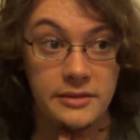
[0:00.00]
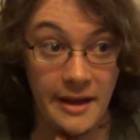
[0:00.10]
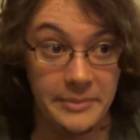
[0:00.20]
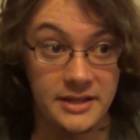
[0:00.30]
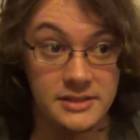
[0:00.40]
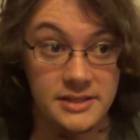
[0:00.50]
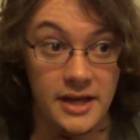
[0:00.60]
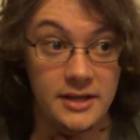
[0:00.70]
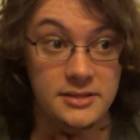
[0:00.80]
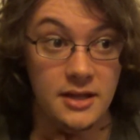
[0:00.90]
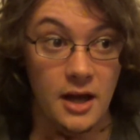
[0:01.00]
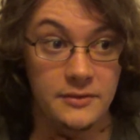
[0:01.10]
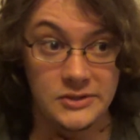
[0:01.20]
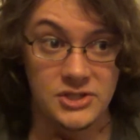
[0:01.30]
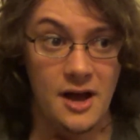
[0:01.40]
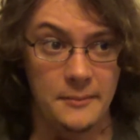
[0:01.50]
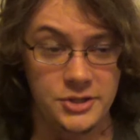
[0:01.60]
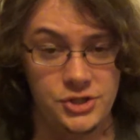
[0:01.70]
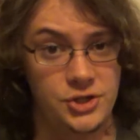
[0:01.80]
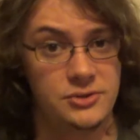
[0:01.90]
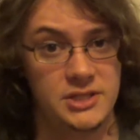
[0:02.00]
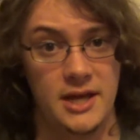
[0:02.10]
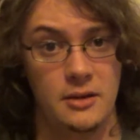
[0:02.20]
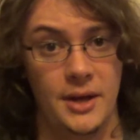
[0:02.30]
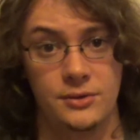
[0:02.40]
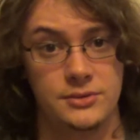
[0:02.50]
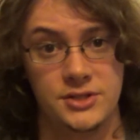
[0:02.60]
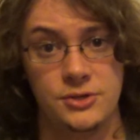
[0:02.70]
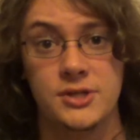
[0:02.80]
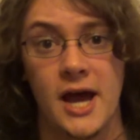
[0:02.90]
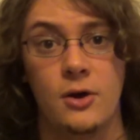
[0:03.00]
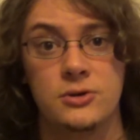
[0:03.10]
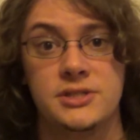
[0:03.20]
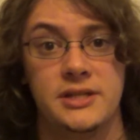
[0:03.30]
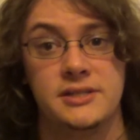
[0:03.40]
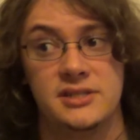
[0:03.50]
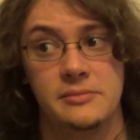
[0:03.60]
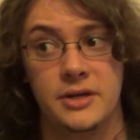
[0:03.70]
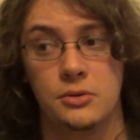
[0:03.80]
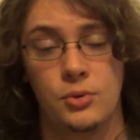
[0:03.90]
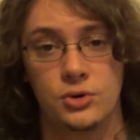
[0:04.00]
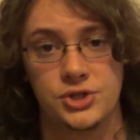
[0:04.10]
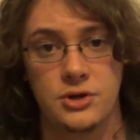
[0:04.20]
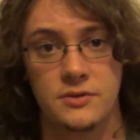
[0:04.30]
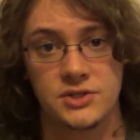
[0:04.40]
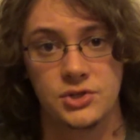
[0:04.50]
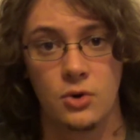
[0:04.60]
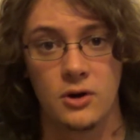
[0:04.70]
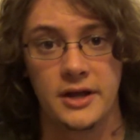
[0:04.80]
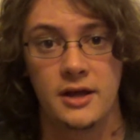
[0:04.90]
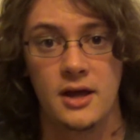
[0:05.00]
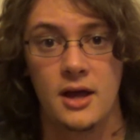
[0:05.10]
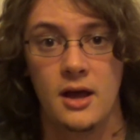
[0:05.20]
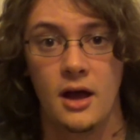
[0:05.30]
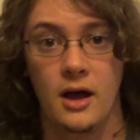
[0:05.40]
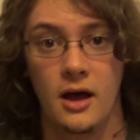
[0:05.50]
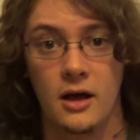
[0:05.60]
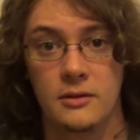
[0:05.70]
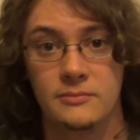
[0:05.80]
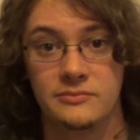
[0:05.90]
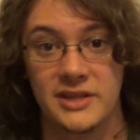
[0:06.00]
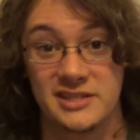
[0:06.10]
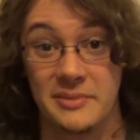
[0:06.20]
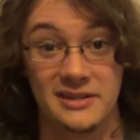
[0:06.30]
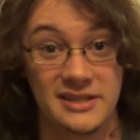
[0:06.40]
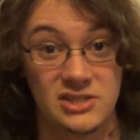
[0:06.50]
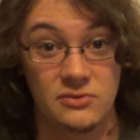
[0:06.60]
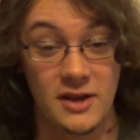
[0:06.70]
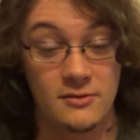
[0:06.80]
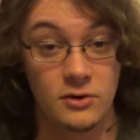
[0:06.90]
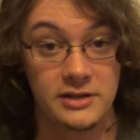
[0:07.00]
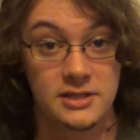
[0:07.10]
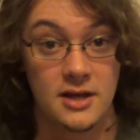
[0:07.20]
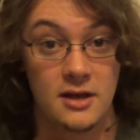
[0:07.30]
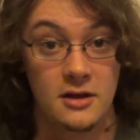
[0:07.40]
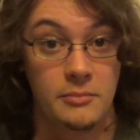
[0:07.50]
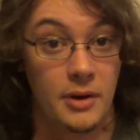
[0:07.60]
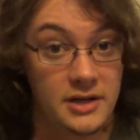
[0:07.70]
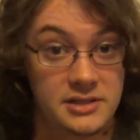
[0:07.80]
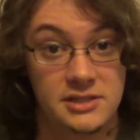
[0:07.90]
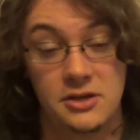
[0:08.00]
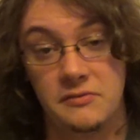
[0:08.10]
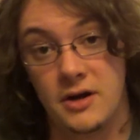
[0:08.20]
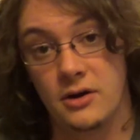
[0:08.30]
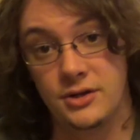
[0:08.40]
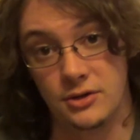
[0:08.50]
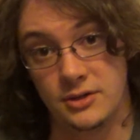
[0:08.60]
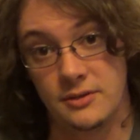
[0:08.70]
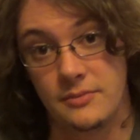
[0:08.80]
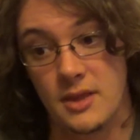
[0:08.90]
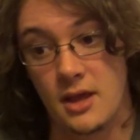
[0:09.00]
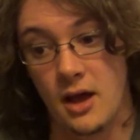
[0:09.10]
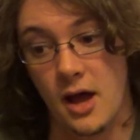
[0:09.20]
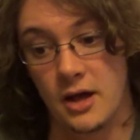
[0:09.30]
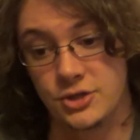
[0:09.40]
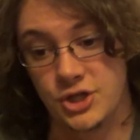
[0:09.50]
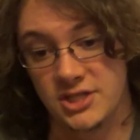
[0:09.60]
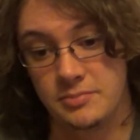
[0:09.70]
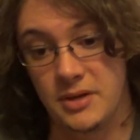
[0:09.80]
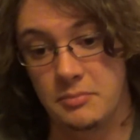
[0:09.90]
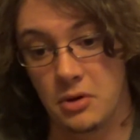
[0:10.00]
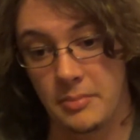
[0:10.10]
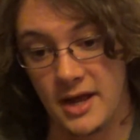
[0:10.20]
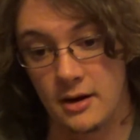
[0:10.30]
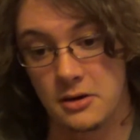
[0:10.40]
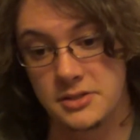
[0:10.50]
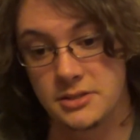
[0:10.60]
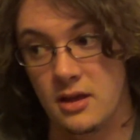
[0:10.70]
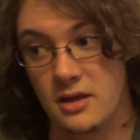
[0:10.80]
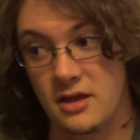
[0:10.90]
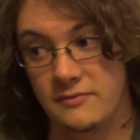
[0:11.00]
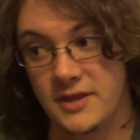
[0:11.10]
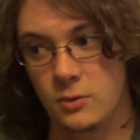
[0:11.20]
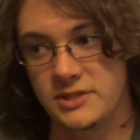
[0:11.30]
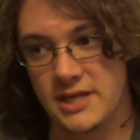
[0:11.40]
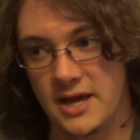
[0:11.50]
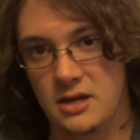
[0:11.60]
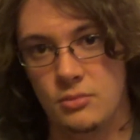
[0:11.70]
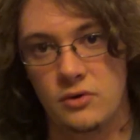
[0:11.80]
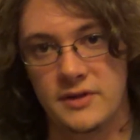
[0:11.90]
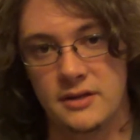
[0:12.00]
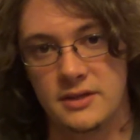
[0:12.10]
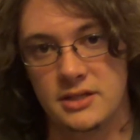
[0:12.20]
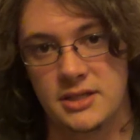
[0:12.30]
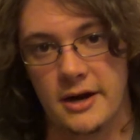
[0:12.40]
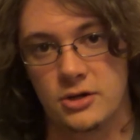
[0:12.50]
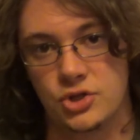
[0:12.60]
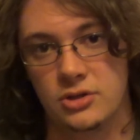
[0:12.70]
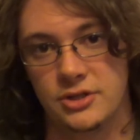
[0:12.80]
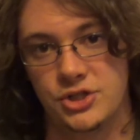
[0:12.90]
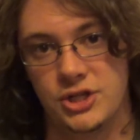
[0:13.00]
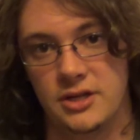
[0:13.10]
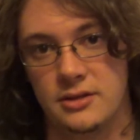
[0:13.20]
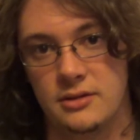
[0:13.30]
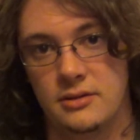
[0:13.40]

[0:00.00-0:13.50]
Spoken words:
that being said, there's not much to say about The Two Towers. It's the middle portion of the story. It's my least favorite, but it's still very good. Just be prepared. If there was any movie in the entire trilogy